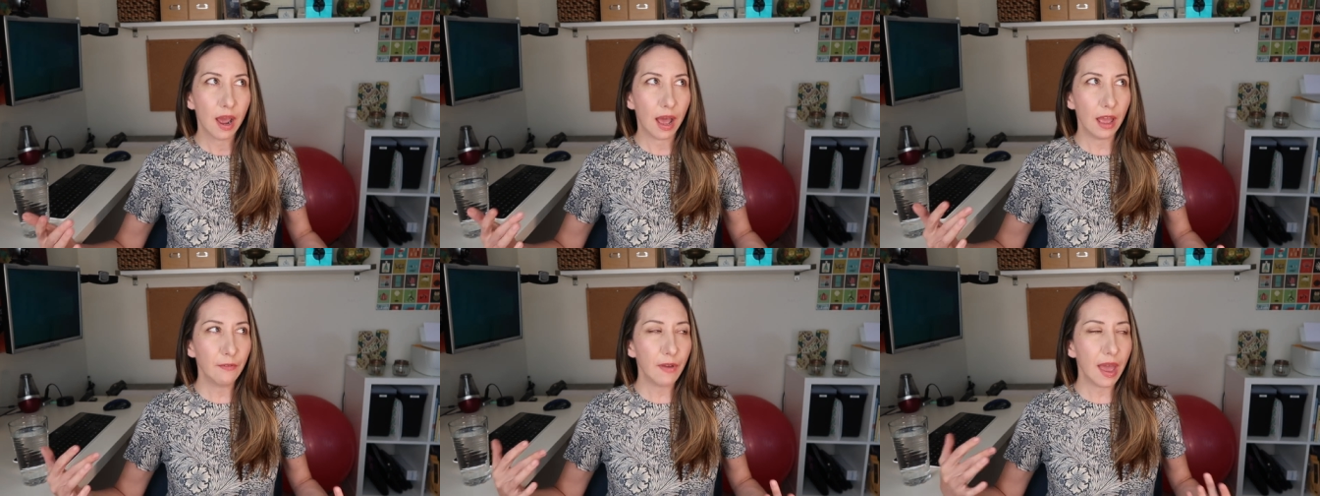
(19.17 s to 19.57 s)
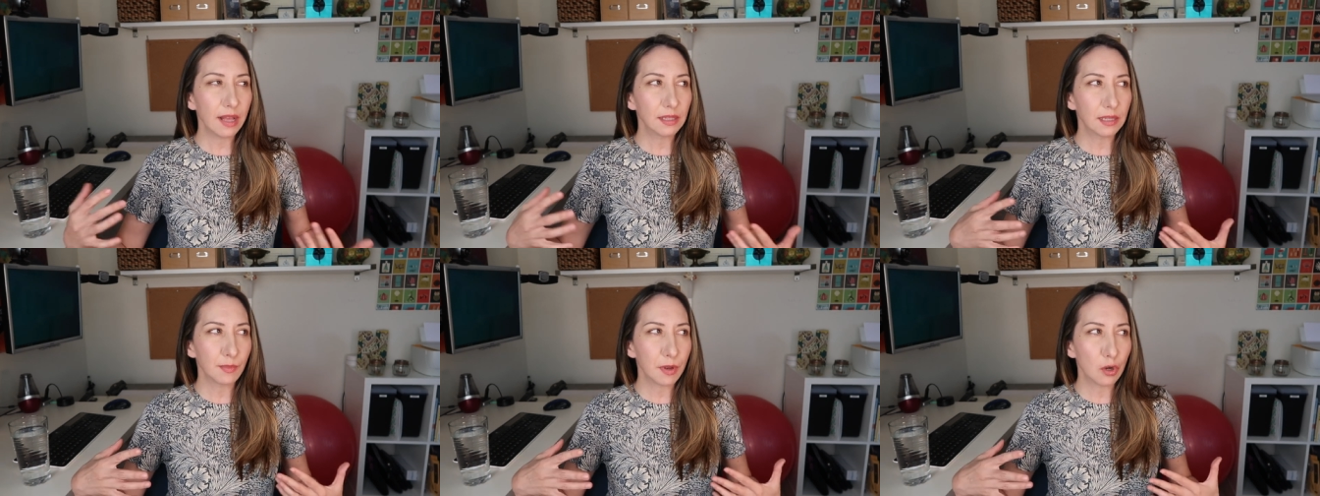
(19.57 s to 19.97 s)
I've
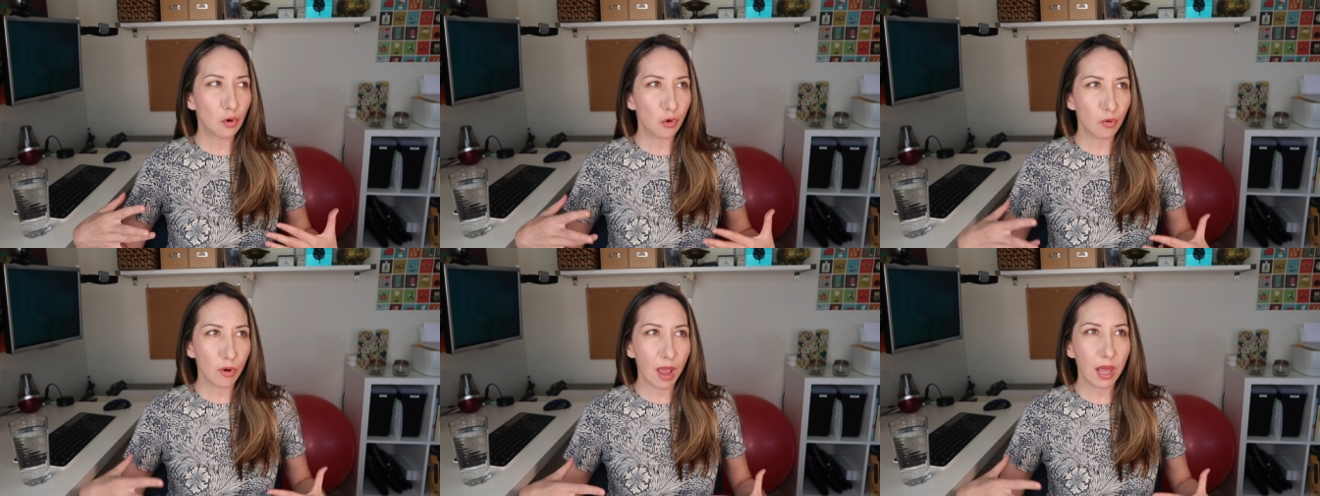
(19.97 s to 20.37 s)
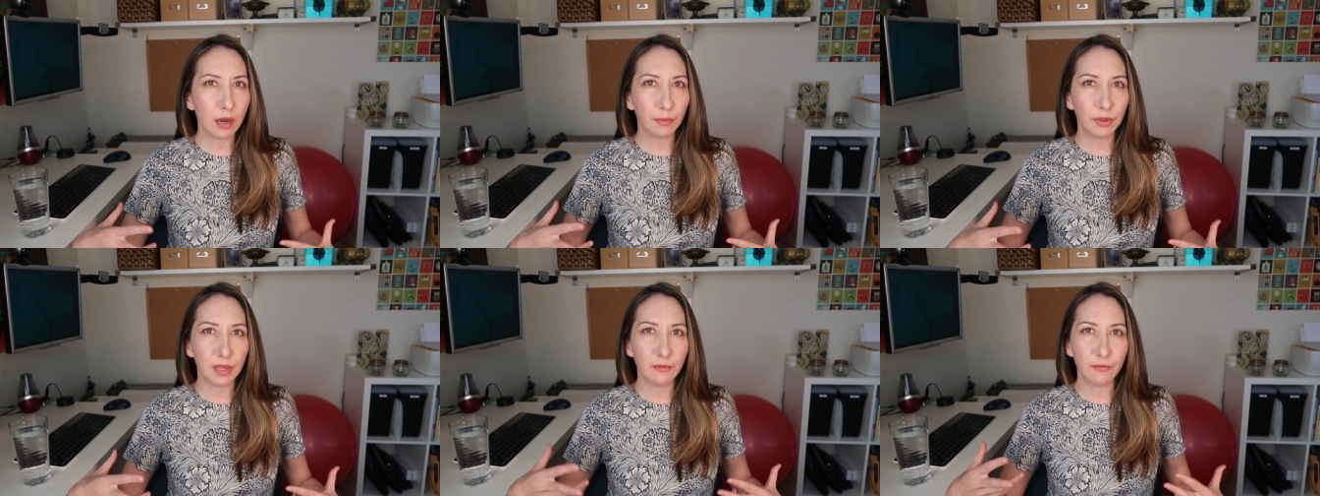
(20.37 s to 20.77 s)
had some
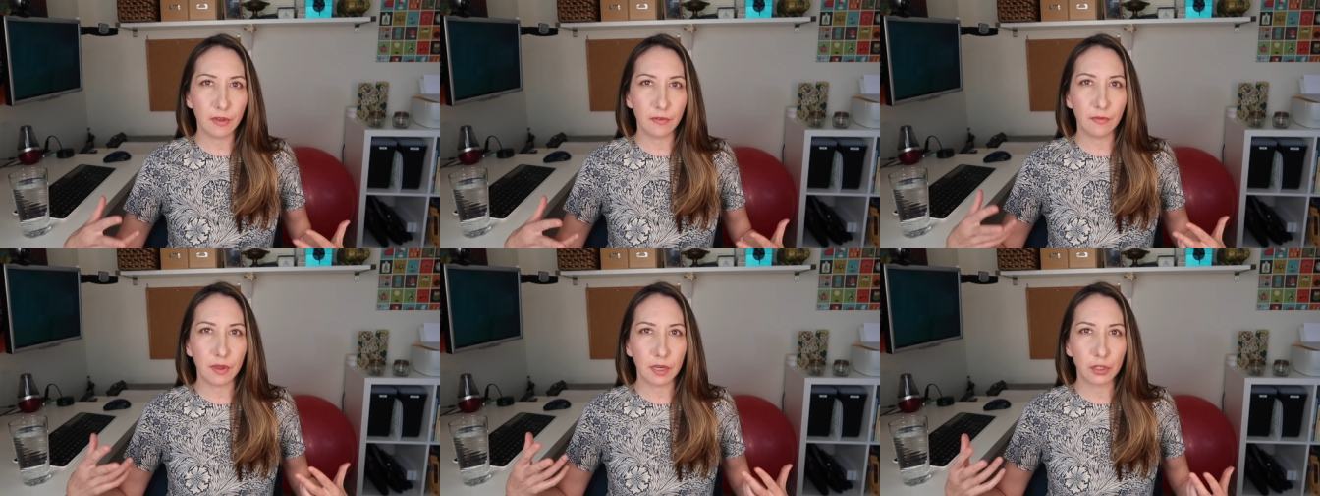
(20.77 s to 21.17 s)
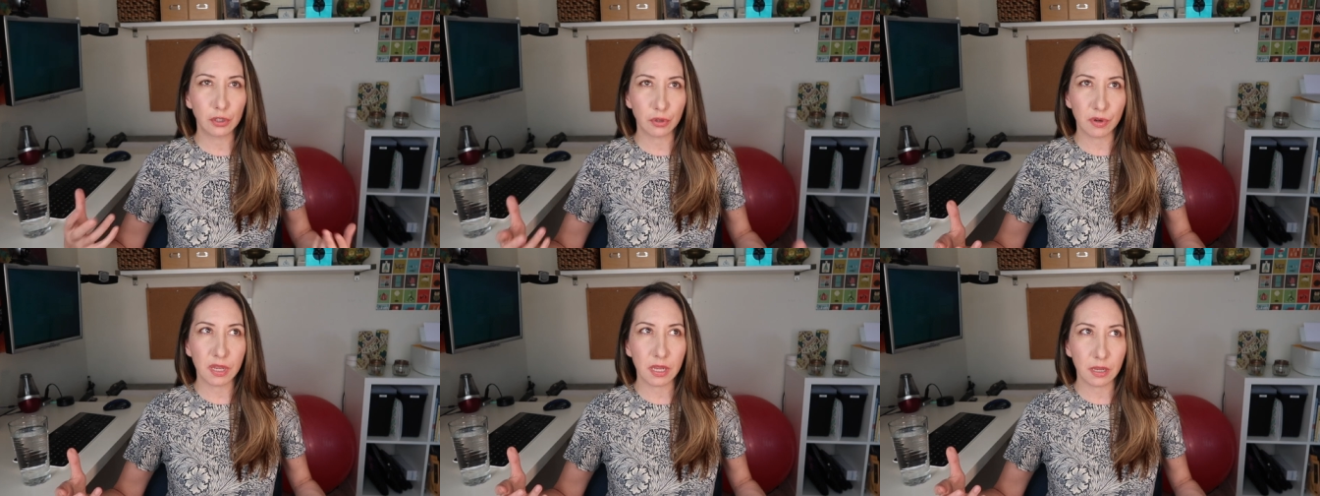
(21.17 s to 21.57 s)
incredibly vivid
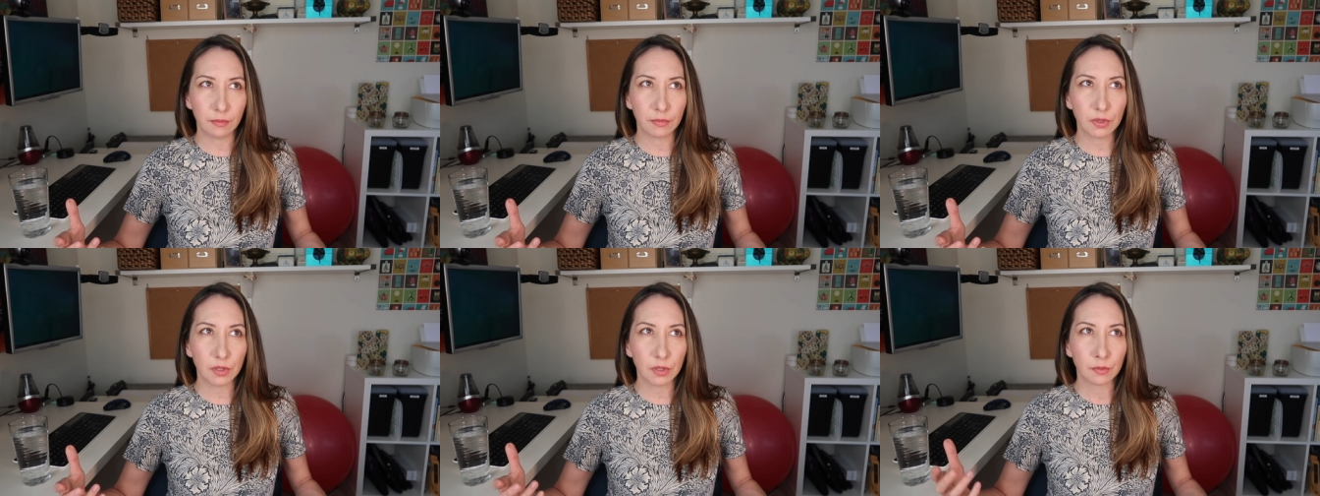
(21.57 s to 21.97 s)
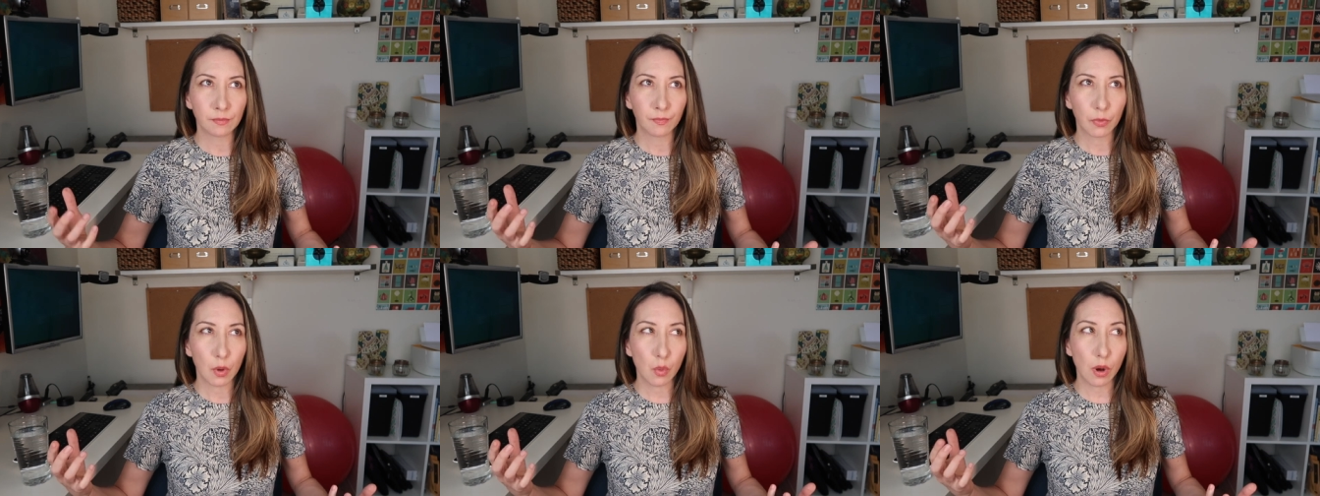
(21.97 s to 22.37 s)
dreams
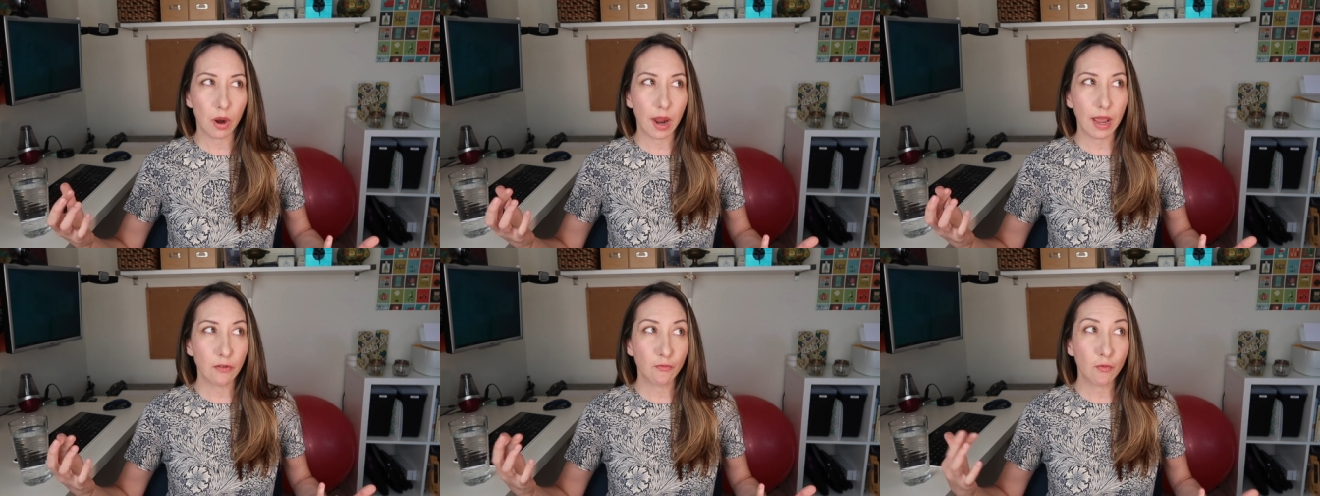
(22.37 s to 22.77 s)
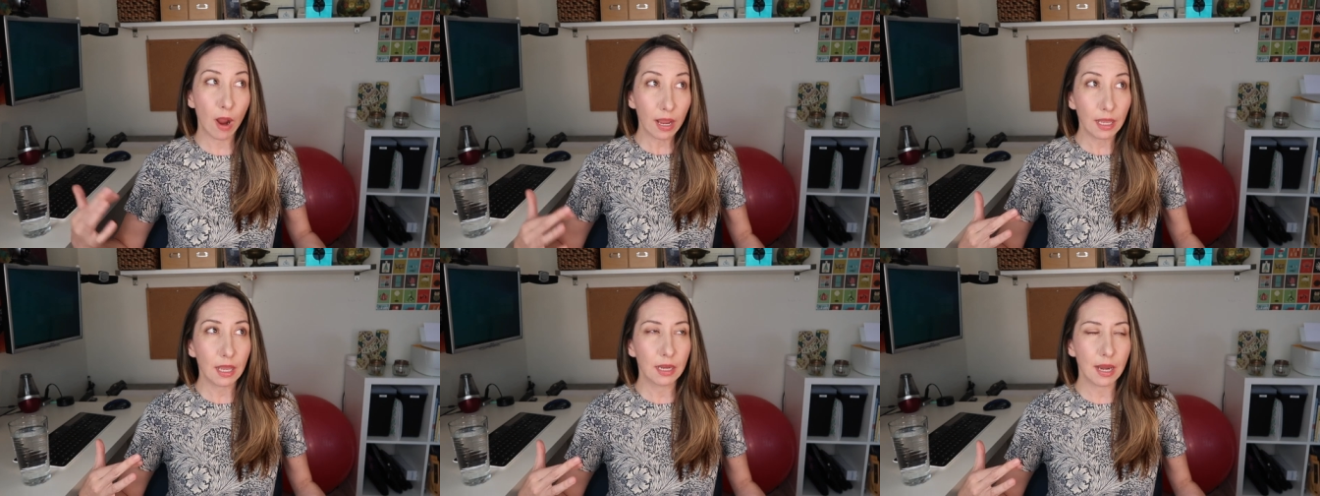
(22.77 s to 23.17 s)
where I
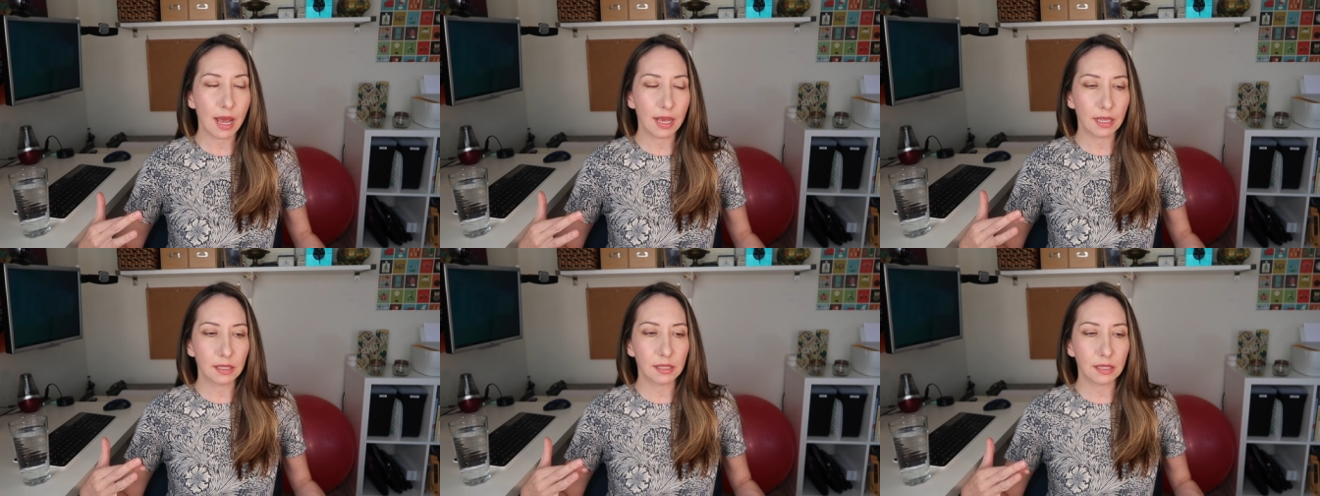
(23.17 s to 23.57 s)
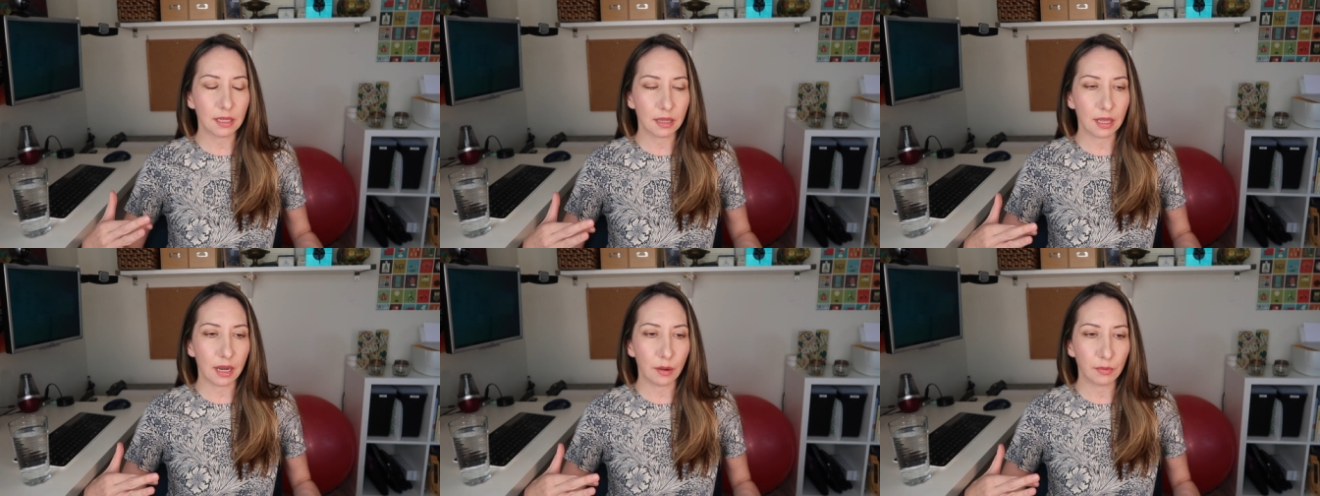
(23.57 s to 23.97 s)

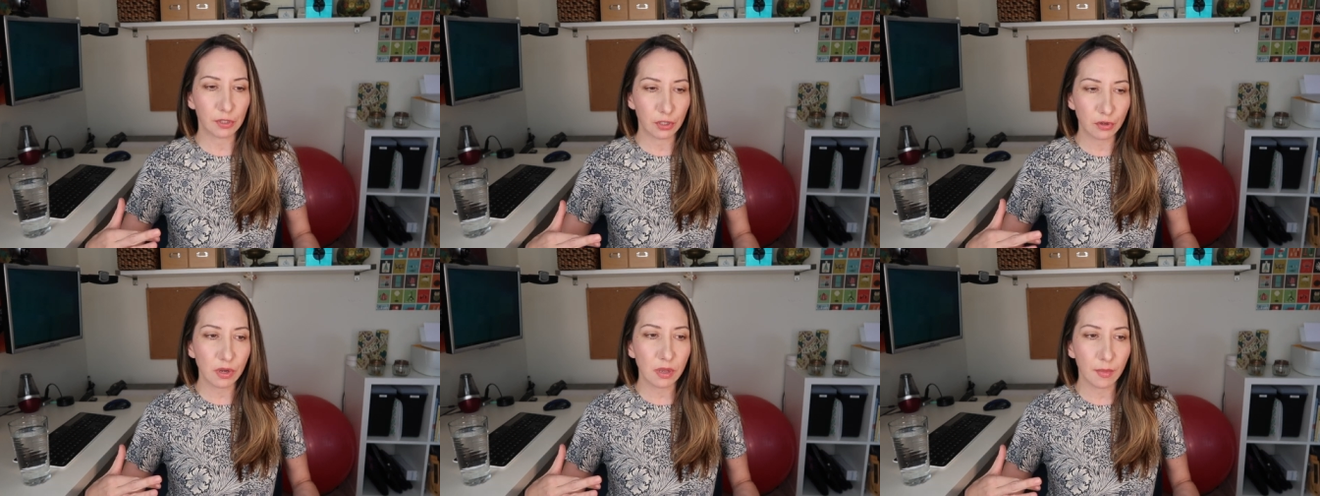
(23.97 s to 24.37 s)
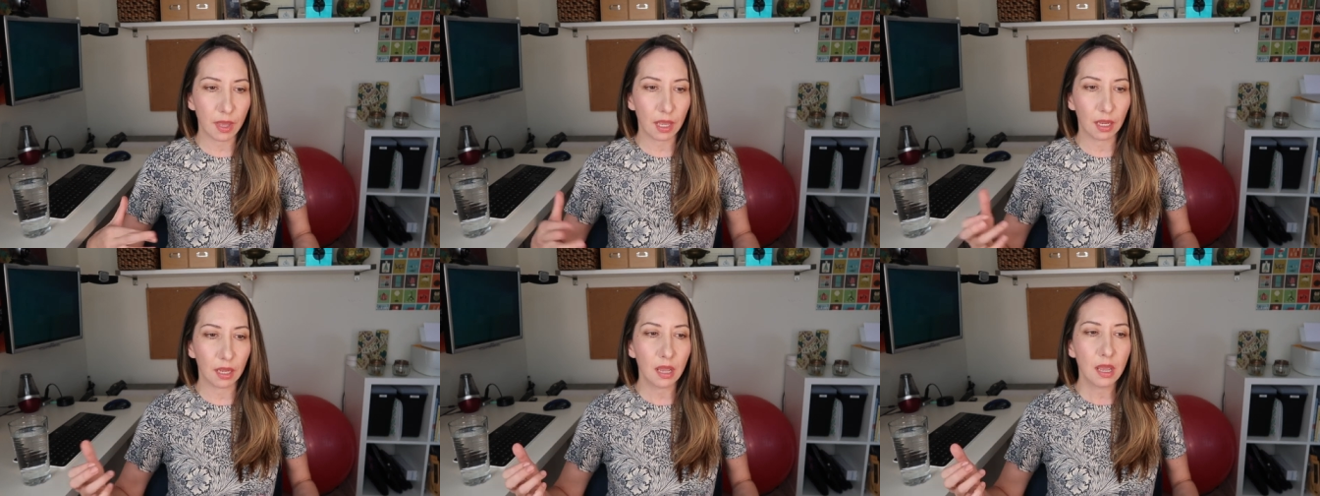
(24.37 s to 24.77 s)
recognized that I was
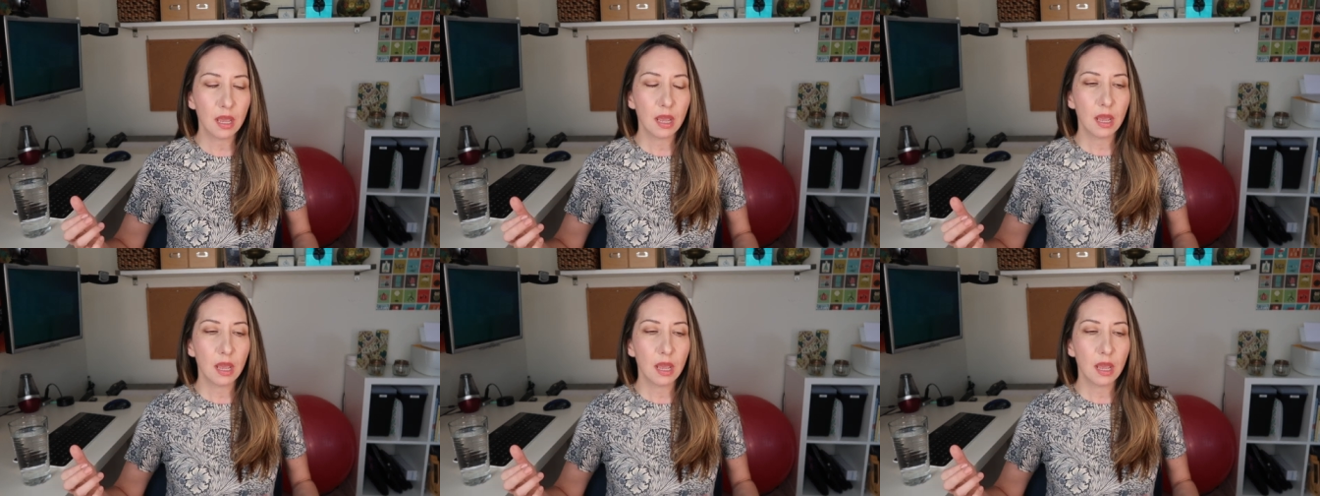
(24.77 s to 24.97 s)
dreaming,